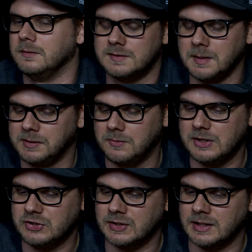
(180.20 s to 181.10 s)
Simple
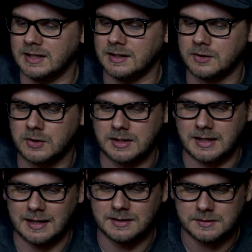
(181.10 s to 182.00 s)
question,
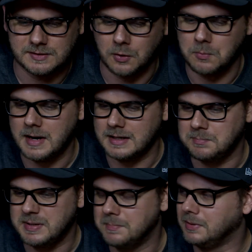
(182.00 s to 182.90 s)
can so
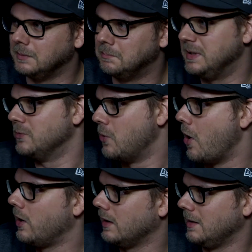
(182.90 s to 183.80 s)
many people be
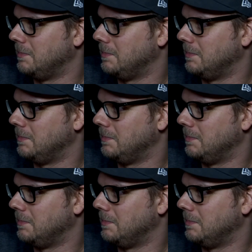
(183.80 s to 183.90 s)
wrong